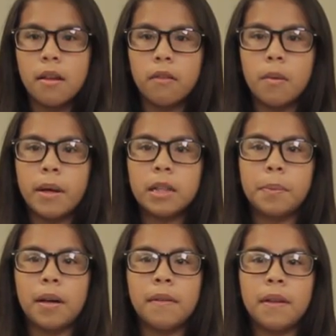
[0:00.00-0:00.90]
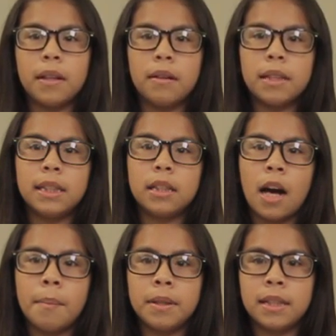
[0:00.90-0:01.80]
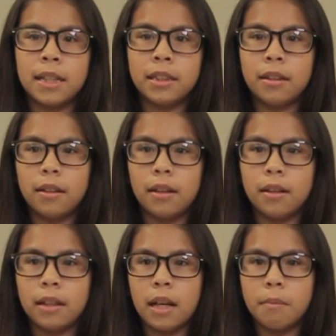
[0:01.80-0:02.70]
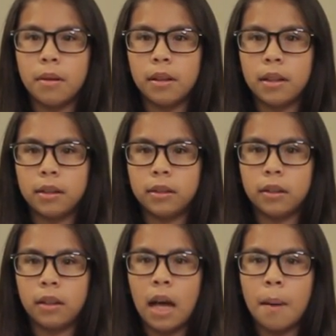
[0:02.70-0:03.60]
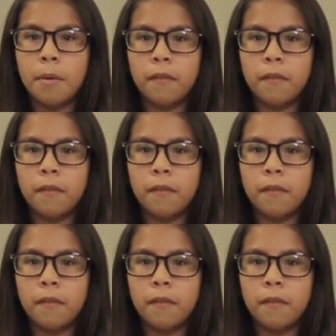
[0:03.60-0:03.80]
The robot is part of the U S C Computational Learning and Motor Control Lab